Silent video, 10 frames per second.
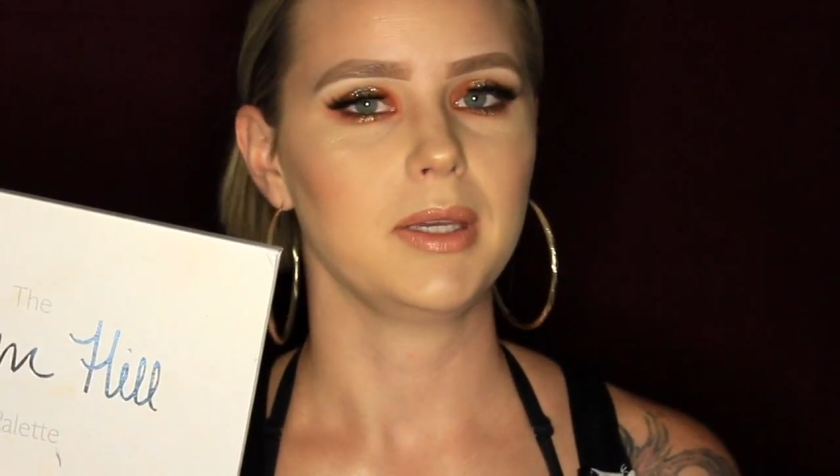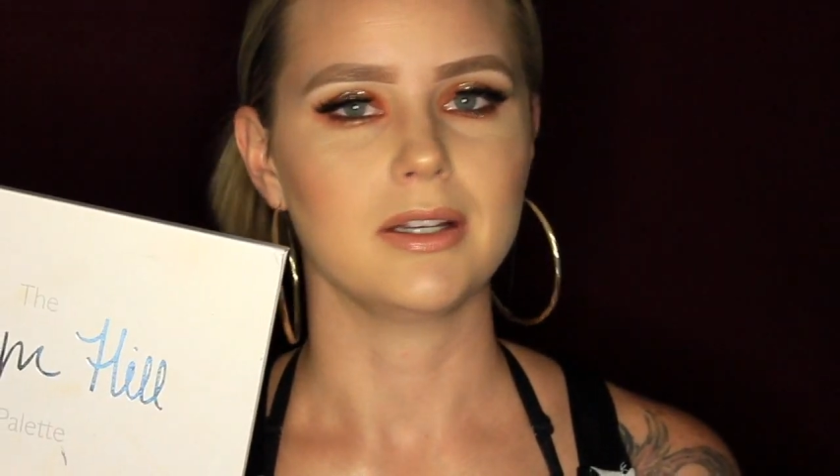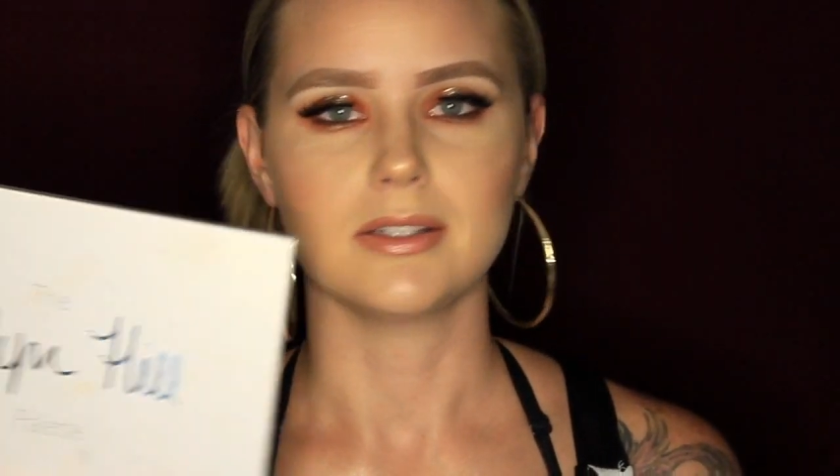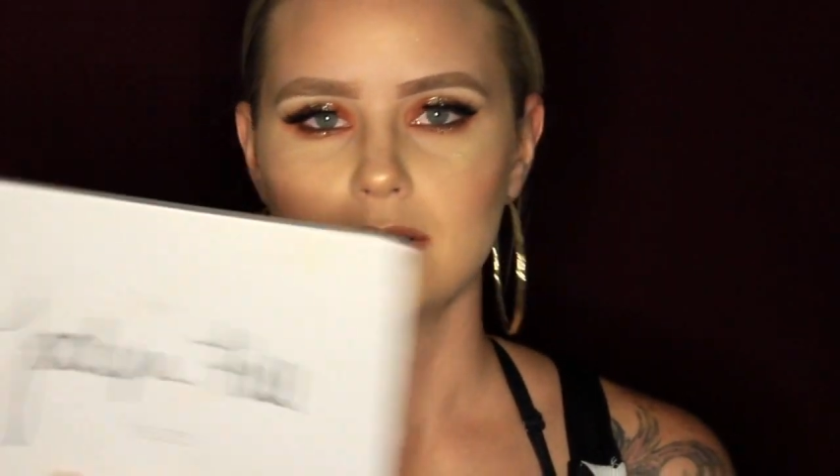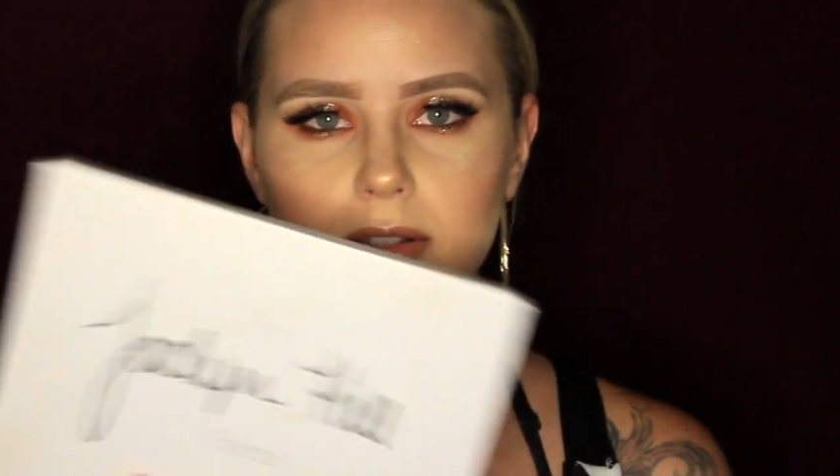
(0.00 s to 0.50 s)

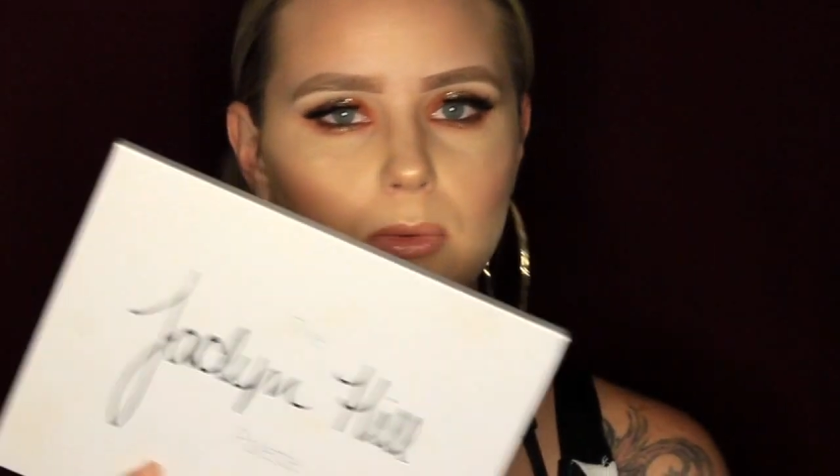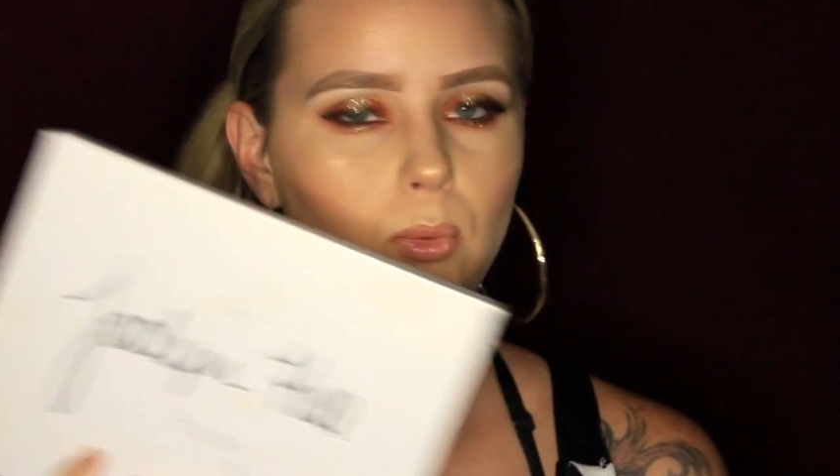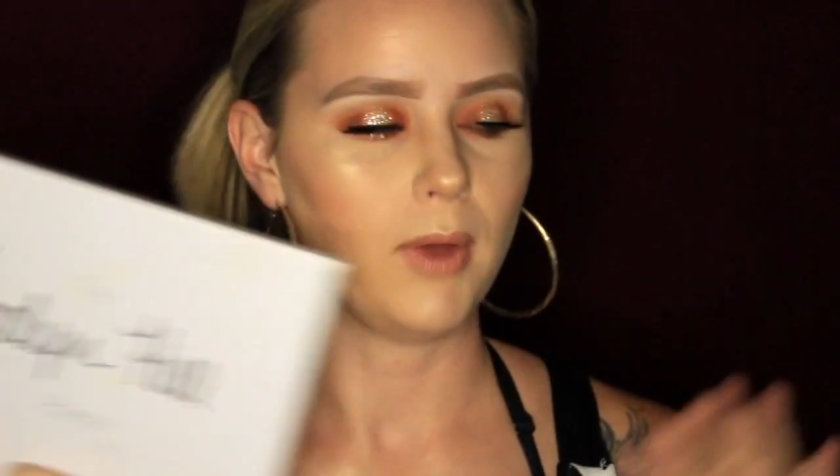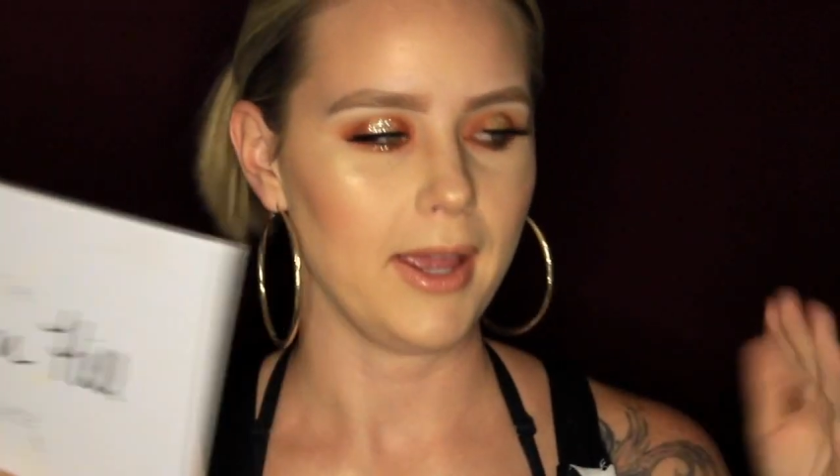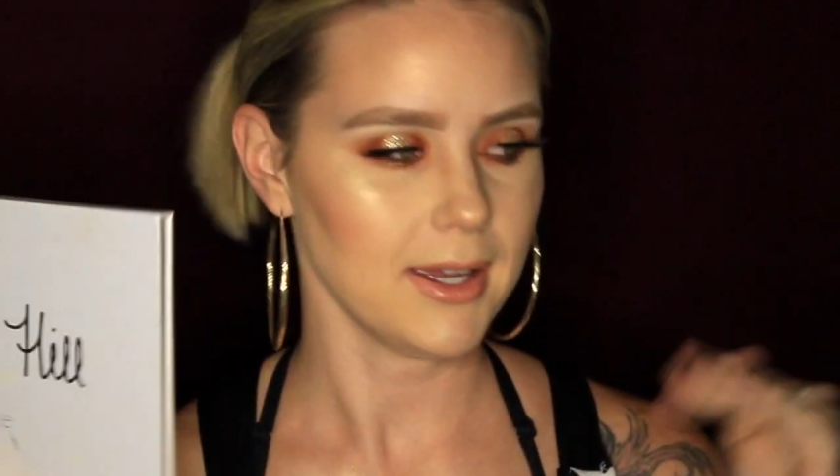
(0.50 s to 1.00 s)
because it's
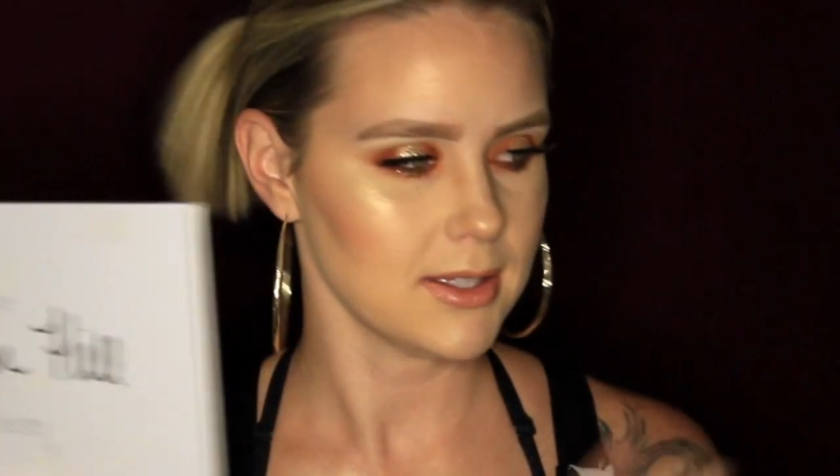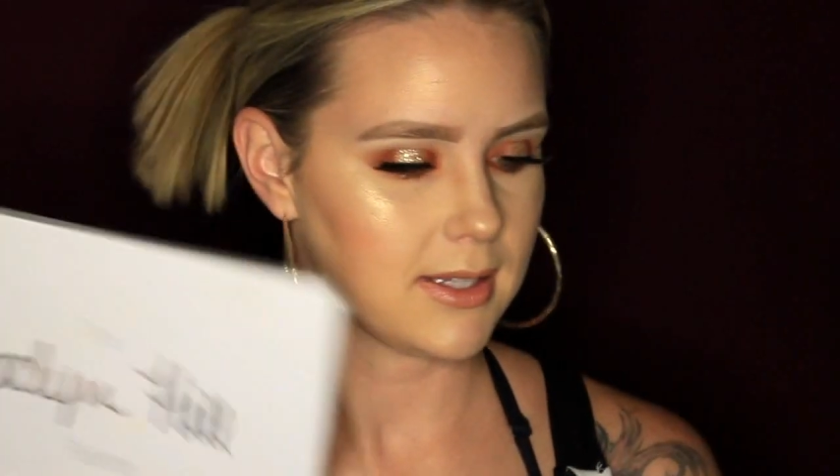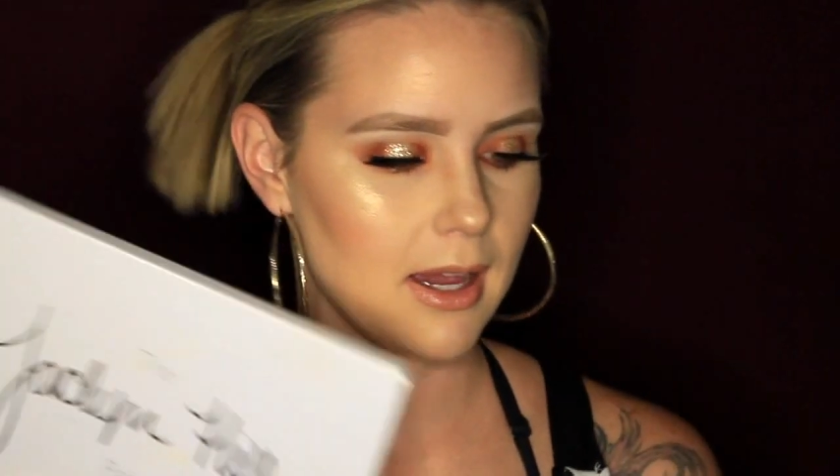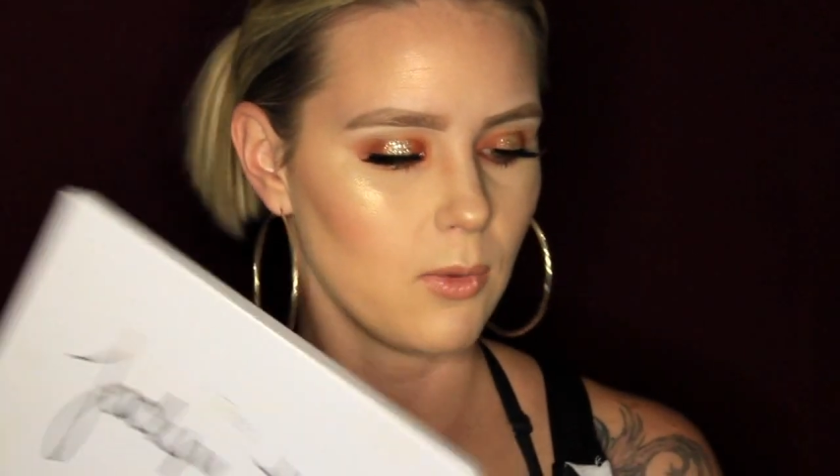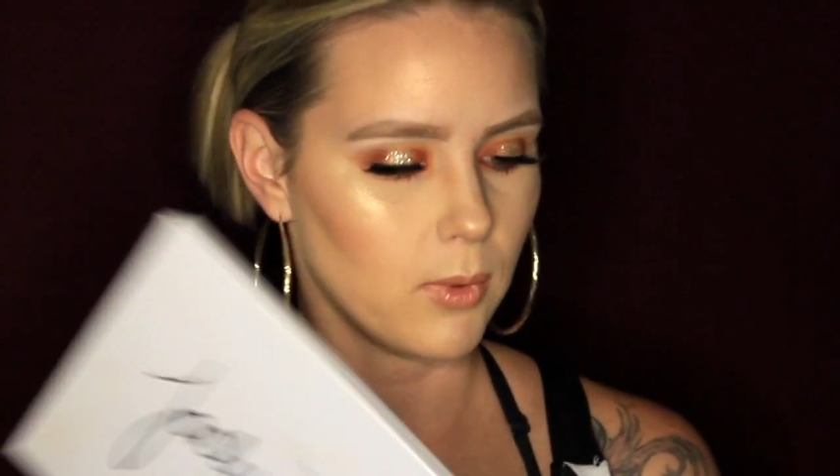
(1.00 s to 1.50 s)
hands
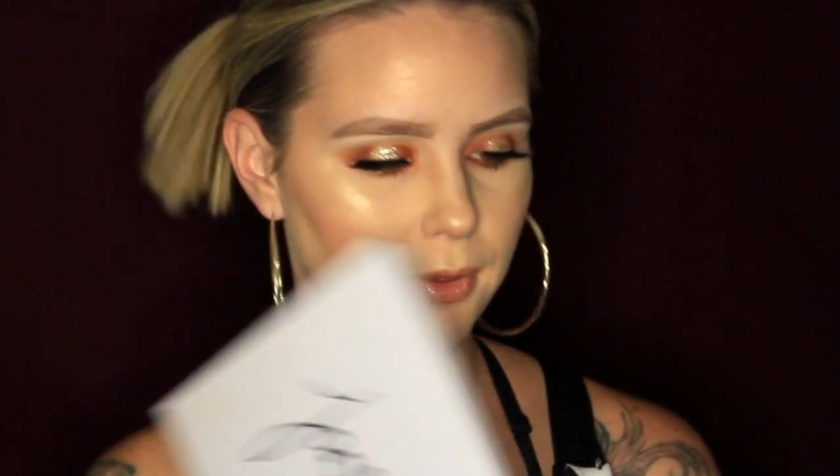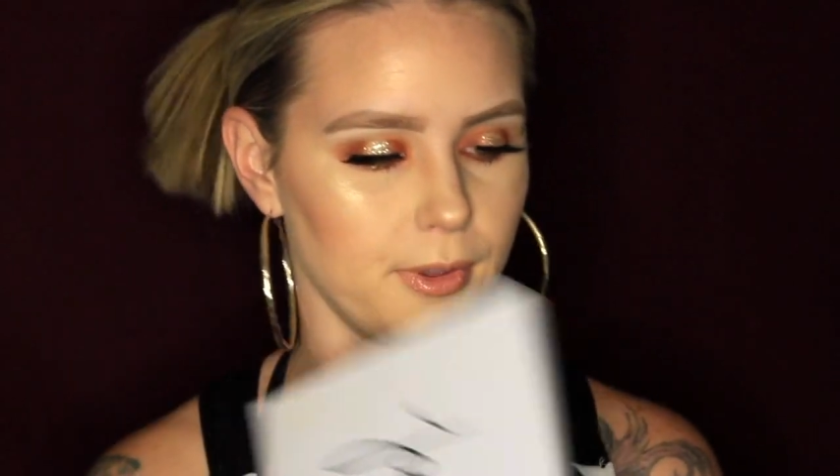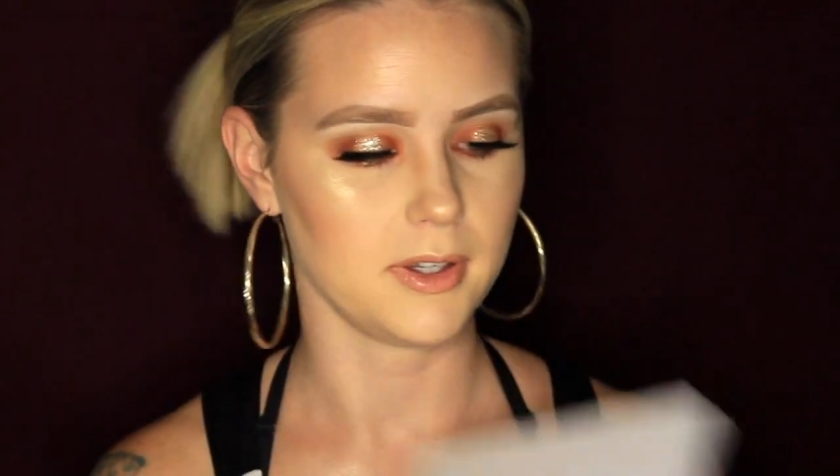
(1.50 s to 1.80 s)
down worth it